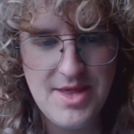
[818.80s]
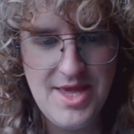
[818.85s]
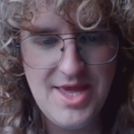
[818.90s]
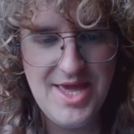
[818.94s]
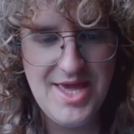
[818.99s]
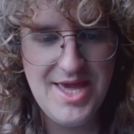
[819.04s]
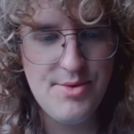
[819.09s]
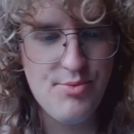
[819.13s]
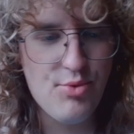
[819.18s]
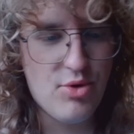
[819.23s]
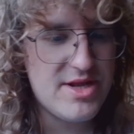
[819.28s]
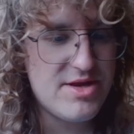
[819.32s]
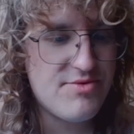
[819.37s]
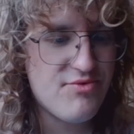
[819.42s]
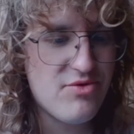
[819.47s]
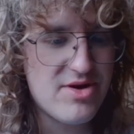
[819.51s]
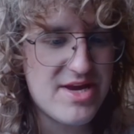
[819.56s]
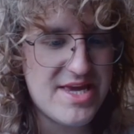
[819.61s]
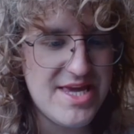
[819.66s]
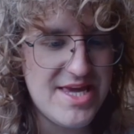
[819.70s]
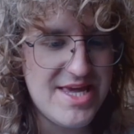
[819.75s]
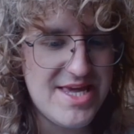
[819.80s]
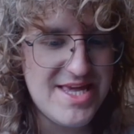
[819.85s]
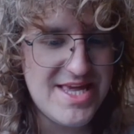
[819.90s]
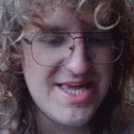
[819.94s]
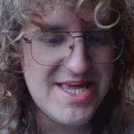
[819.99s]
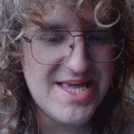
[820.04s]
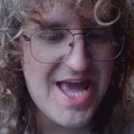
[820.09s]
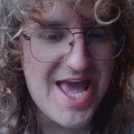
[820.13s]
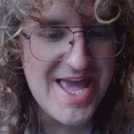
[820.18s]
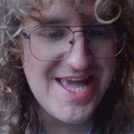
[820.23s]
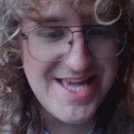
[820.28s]
It wanted rook
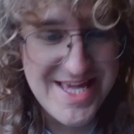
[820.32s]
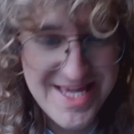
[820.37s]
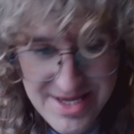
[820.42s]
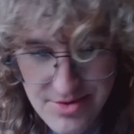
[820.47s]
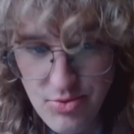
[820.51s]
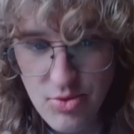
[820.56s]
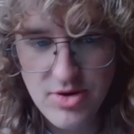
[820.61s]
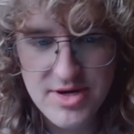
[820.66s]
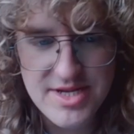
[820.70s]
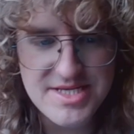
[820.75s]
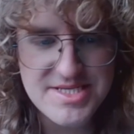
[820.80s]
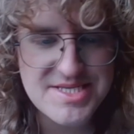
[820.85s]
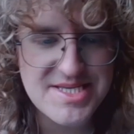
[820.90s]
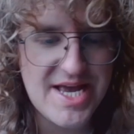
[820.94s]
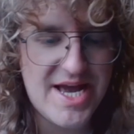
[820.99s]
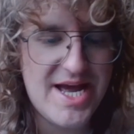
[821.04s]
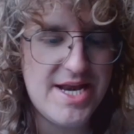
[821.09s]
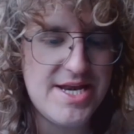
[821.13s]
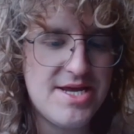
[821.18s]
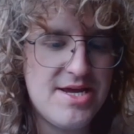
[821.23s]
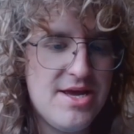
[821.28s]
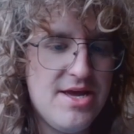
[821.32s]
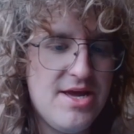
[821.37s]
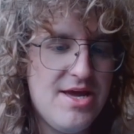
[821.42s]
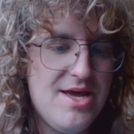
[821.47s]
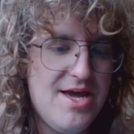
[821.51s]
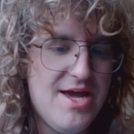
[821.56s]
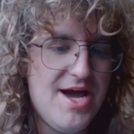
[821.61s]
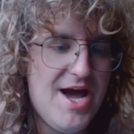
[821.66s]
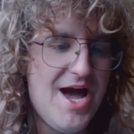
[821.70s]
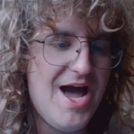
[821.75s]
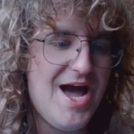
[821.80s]
e1 instead.
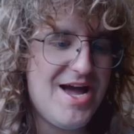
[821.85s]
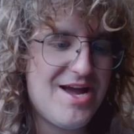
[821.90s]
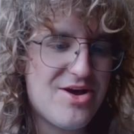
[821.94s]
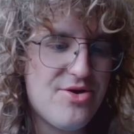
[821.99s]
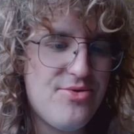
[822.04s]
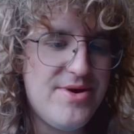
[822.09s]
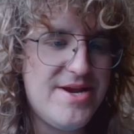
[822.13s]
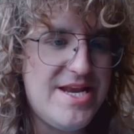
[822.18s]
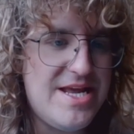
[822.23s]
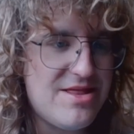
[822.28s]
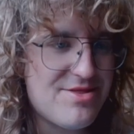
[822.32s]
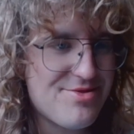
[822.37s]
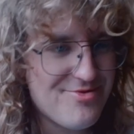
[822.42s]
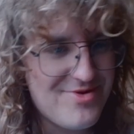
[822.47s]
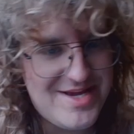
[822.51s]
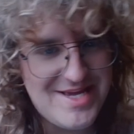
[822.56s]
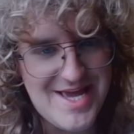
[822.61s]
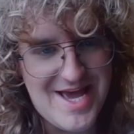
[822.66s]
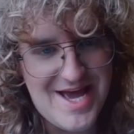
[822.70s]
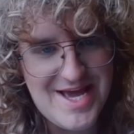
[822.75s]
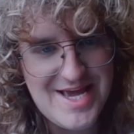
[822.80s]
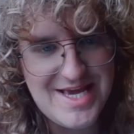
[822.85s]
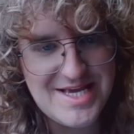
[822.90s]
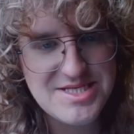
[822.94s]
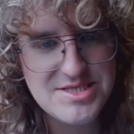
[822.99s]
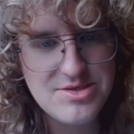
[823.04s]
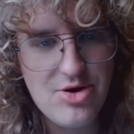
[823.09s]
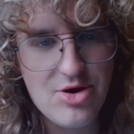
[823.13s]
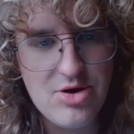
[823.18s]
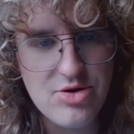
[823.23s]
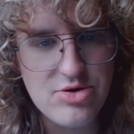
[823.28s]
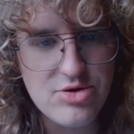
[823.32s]
And queen d3, yeah, is
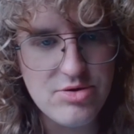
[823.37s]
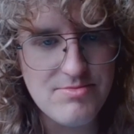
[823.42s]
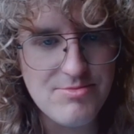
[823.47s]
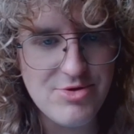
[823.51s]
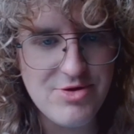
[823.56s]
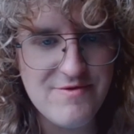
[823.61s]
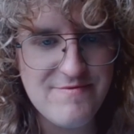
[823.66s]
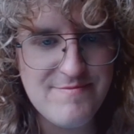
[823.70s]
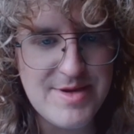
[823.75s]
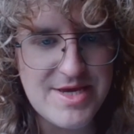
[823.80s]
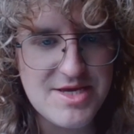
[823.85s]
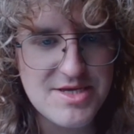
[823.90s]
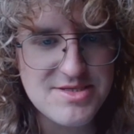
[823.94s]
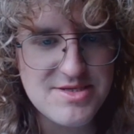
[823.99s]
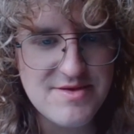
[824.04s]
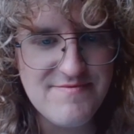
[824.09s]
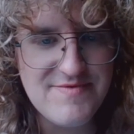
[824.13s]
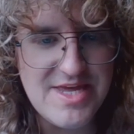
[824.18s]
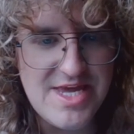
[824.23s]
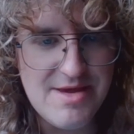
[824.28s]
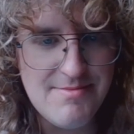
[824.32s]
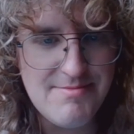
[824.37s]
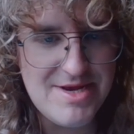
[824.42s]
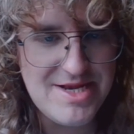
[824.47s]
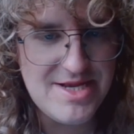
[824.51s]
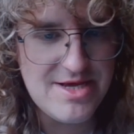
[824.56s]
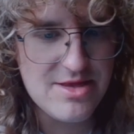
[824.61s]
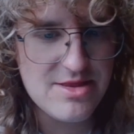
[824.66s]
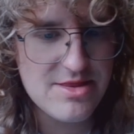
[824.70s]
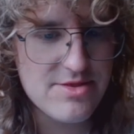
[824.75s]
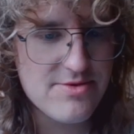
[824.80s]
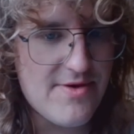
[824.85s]
not a good move because of the
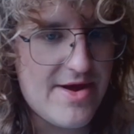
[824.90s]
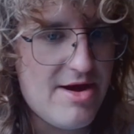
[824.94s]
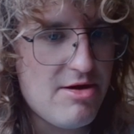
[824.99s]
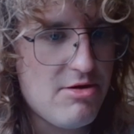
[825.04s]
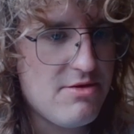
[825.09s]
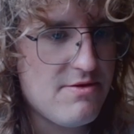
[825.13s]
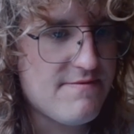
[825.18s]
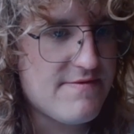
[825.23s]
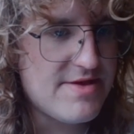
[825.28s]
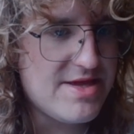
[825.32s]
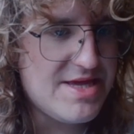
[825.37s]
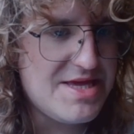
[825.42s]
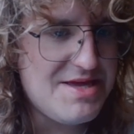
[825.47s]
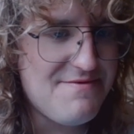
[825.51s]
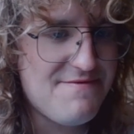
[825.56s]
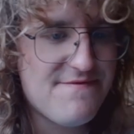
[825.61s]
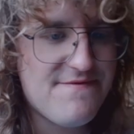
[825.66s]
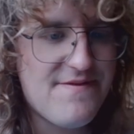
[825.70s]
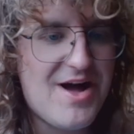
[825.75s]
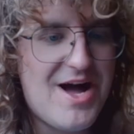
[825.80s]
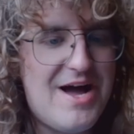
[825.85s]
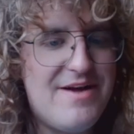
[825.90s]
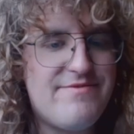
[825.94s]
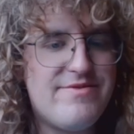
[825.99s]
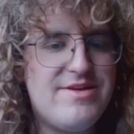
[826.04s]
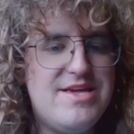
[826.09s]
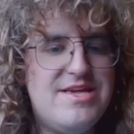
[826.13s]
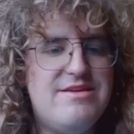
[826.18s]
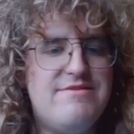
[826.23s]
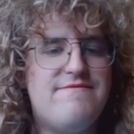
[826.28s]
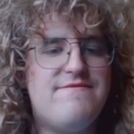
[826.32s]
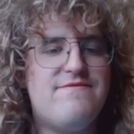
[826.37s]
immediate threat of e5,
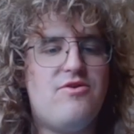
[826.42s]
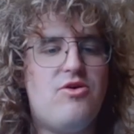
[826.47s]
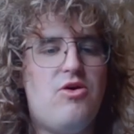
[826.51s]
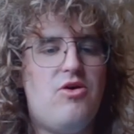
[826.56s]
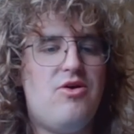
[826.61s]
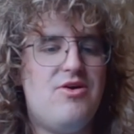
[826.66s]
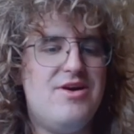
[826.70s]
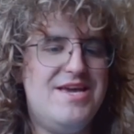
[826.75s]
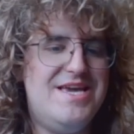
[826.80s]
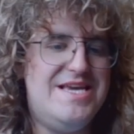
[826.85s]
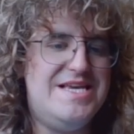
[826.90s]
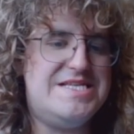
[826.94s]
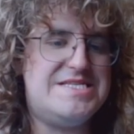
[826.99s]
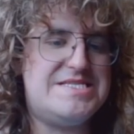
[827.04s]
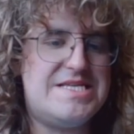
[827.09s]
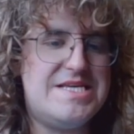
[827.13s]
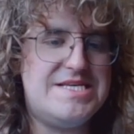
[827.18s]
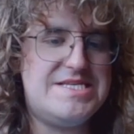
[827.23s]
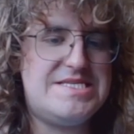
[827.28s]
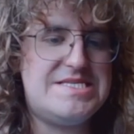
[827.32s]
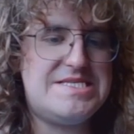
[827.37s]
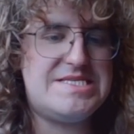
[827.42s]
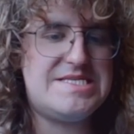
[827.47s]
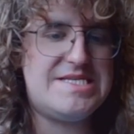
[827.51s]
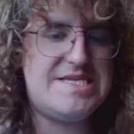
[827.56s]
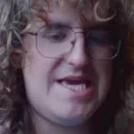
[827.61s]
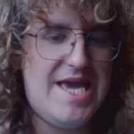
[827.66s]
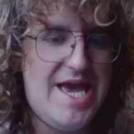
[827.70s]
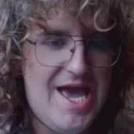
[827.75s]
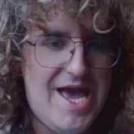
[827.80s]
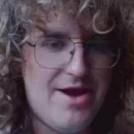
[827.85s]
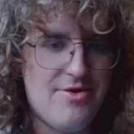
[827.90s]
e4 is
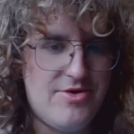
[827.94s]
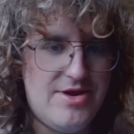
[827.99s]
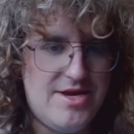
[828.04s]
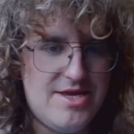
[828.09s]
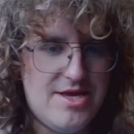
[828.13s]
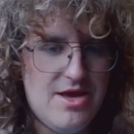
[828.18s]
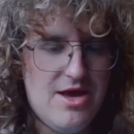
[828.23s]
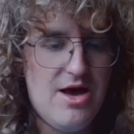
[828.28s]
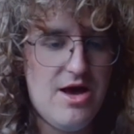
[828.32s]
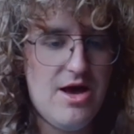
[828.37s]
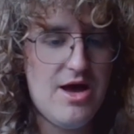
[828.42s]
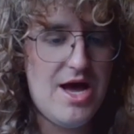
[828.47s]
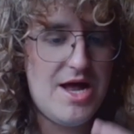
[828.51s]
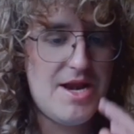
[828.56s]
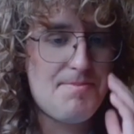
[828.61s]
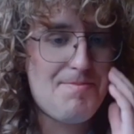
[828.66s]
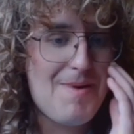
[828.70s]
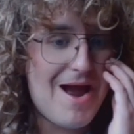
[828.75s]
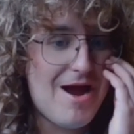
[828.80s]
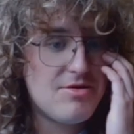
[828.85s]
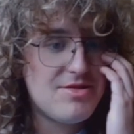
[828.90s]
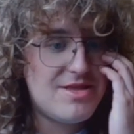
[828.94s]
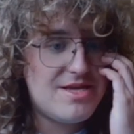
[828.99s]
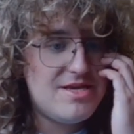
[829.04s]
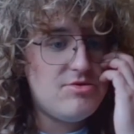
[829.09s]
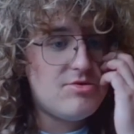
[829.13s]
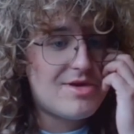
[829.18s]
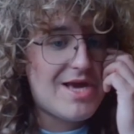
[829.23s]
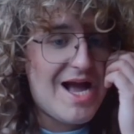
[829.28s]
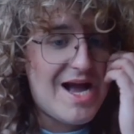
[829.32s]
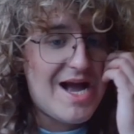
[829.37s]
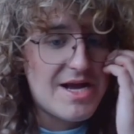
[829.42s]
scary. And apparently you
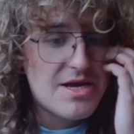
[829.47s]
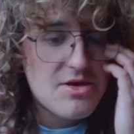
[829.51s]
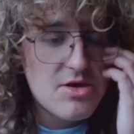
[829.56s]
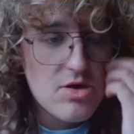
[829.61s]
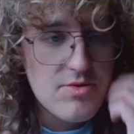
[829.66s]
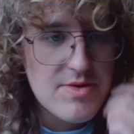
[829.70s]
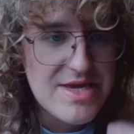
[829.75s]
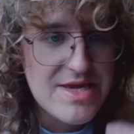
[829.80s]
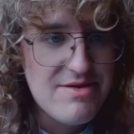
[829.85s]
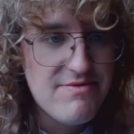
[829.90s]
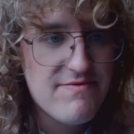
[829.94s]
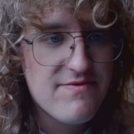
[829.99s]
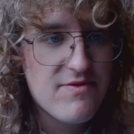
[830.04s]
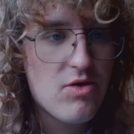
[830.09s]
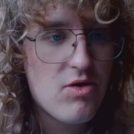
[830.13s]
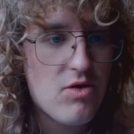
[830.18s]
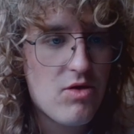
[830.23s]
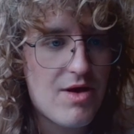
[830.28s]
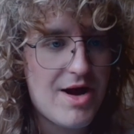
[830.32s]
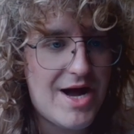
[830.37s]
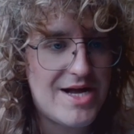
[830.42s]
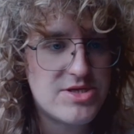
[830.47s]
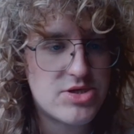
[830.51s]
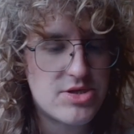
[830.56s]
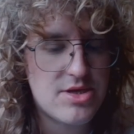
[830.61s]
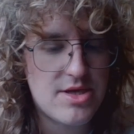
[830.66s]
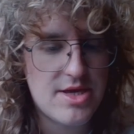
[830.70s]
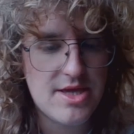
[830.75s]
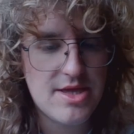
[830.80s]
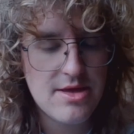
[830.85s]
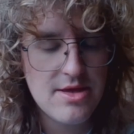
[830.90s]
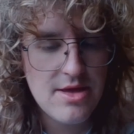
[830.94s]
can go e4, actually.